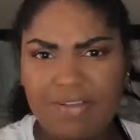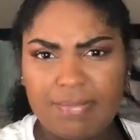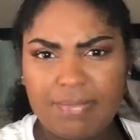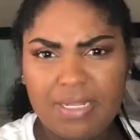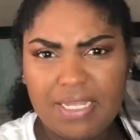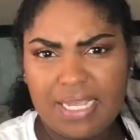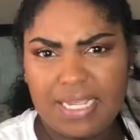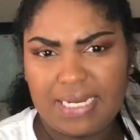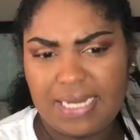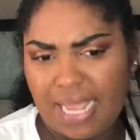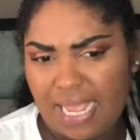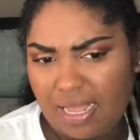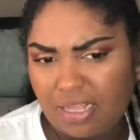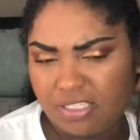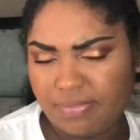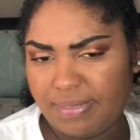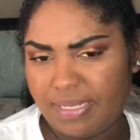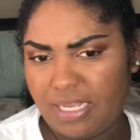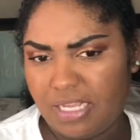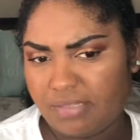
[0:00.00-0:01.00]
I'm looking down,
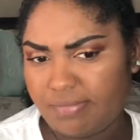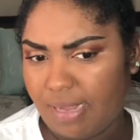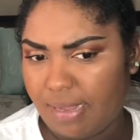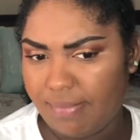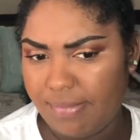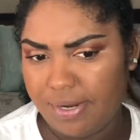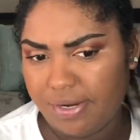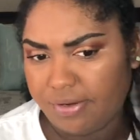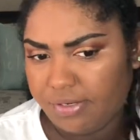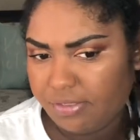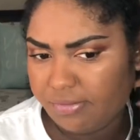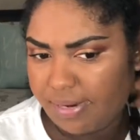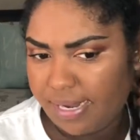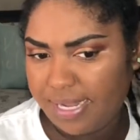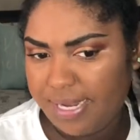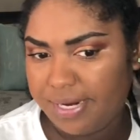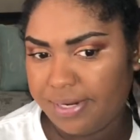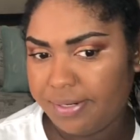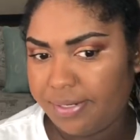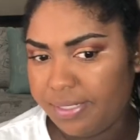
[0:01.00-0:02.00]
it's because my mirror is right
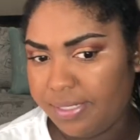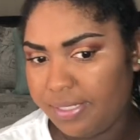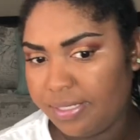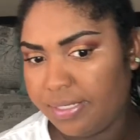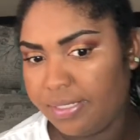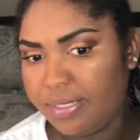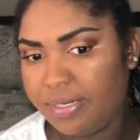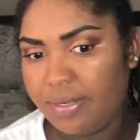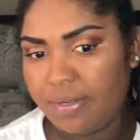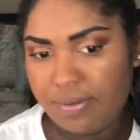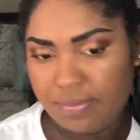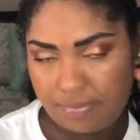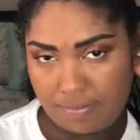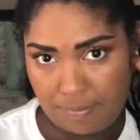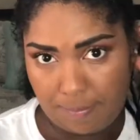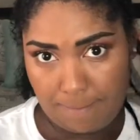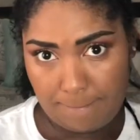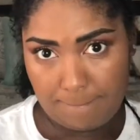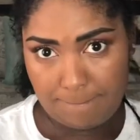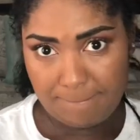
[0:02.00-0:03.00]
here.
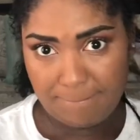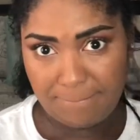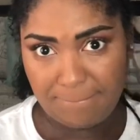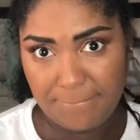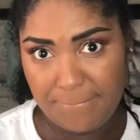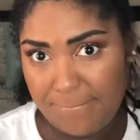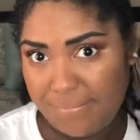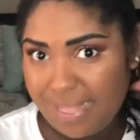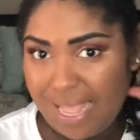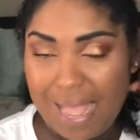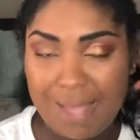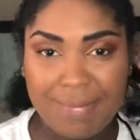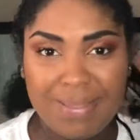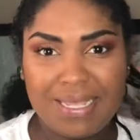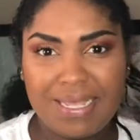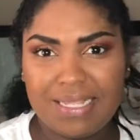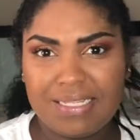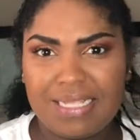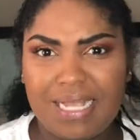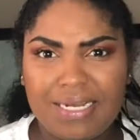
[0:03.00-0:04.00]
Not
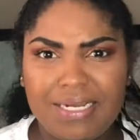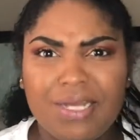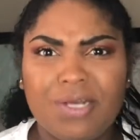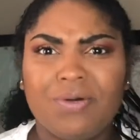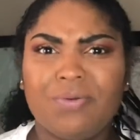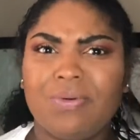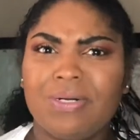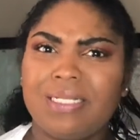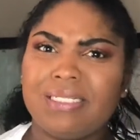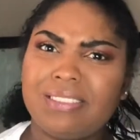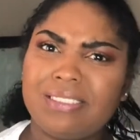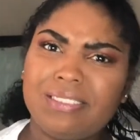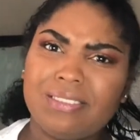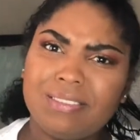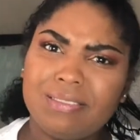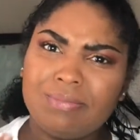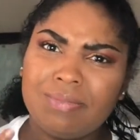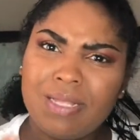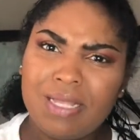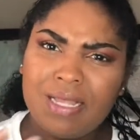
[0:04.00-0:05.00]
because I don't want
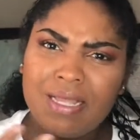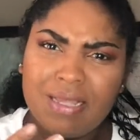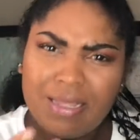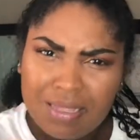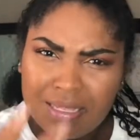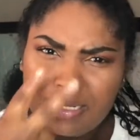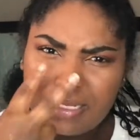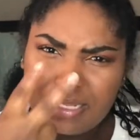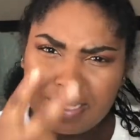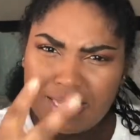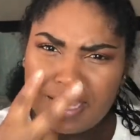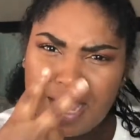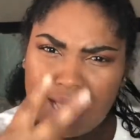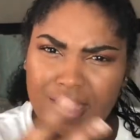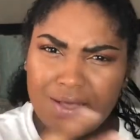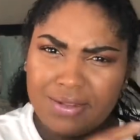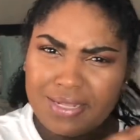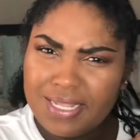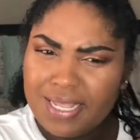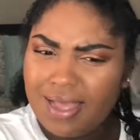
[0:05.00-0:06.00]
to look
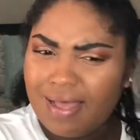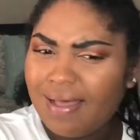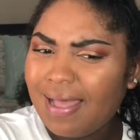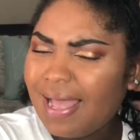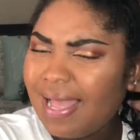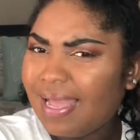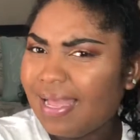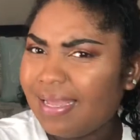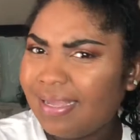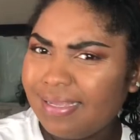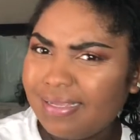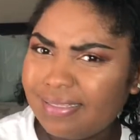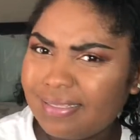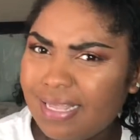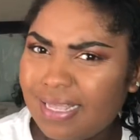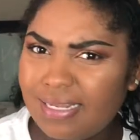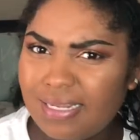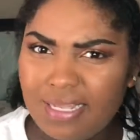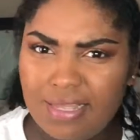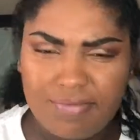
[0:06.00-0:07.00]
y'all in y'all eyes.
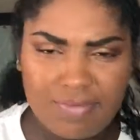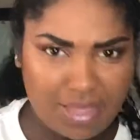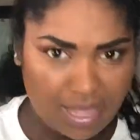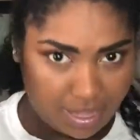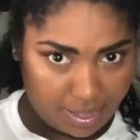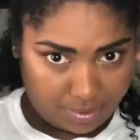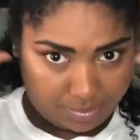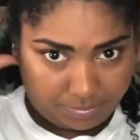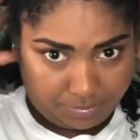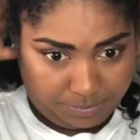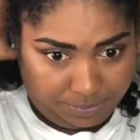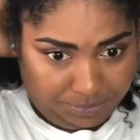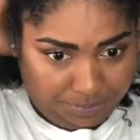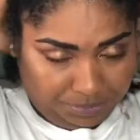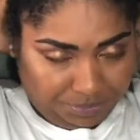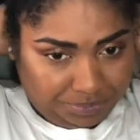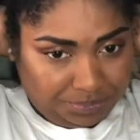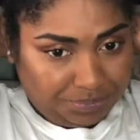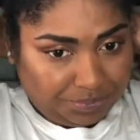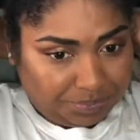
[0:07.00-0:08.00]
I love y'all.
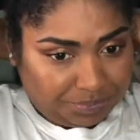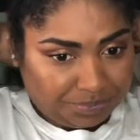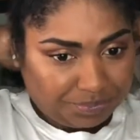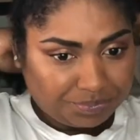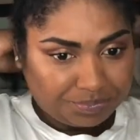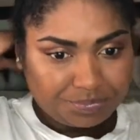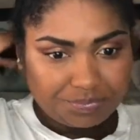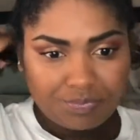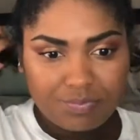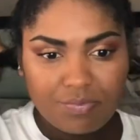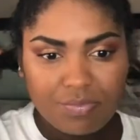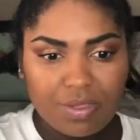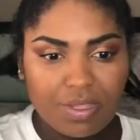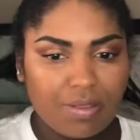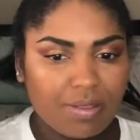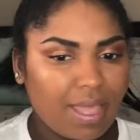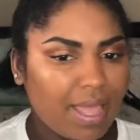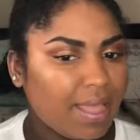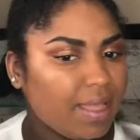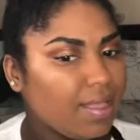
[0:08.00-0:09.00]

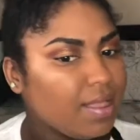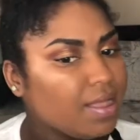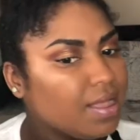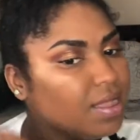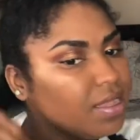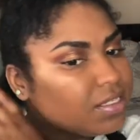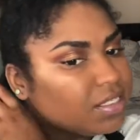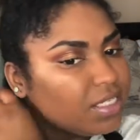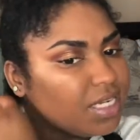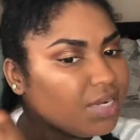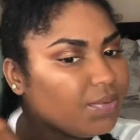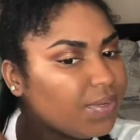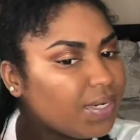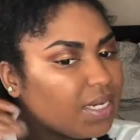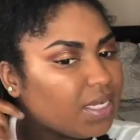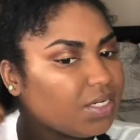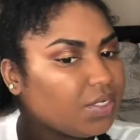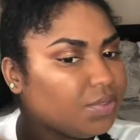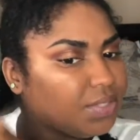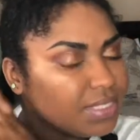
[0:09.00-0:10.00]
Okay, so then we're
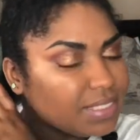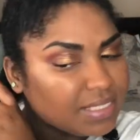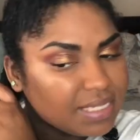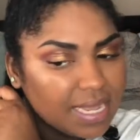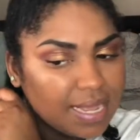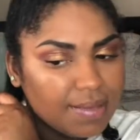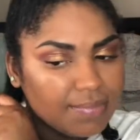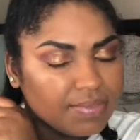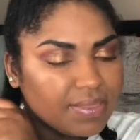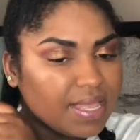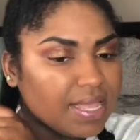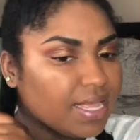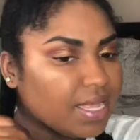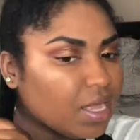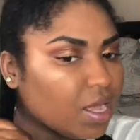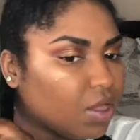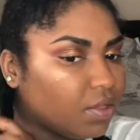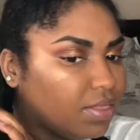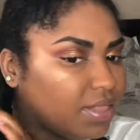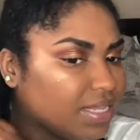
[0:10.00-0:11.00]
gonna do the same thing
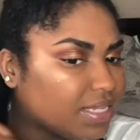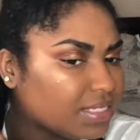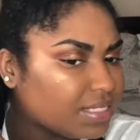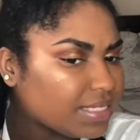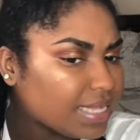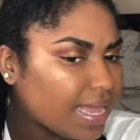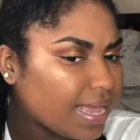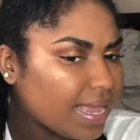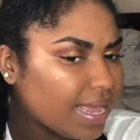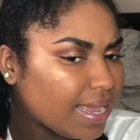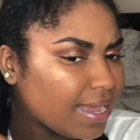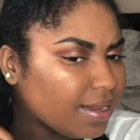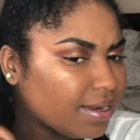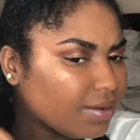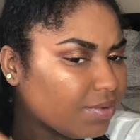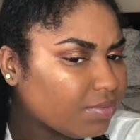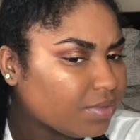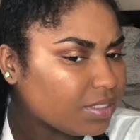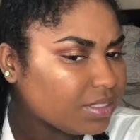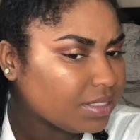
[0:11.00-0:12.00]
on this side.
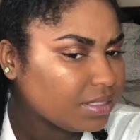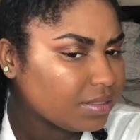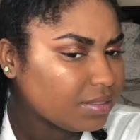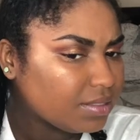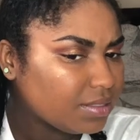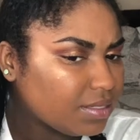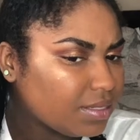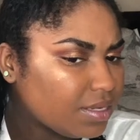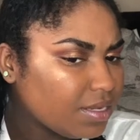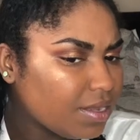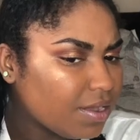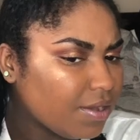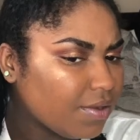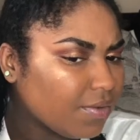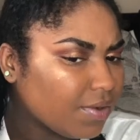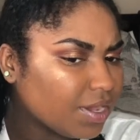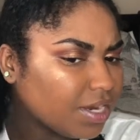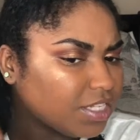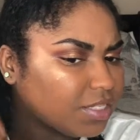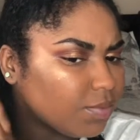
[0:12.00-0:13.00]

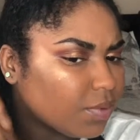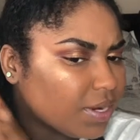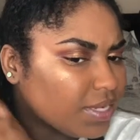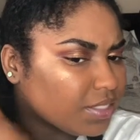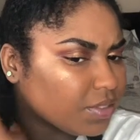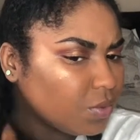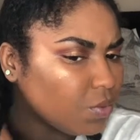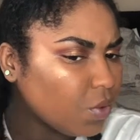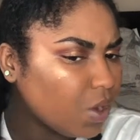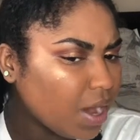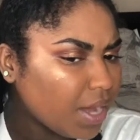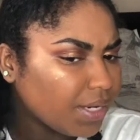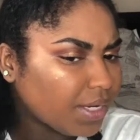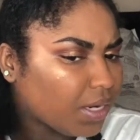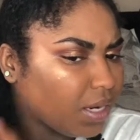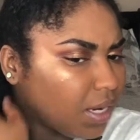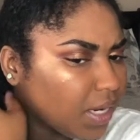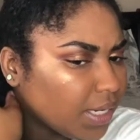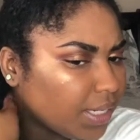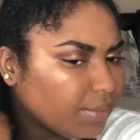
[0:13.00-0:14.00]
Gonna spray some water
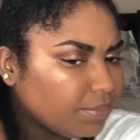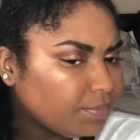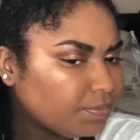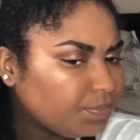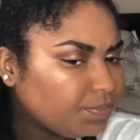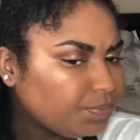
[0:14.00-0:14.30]
on it.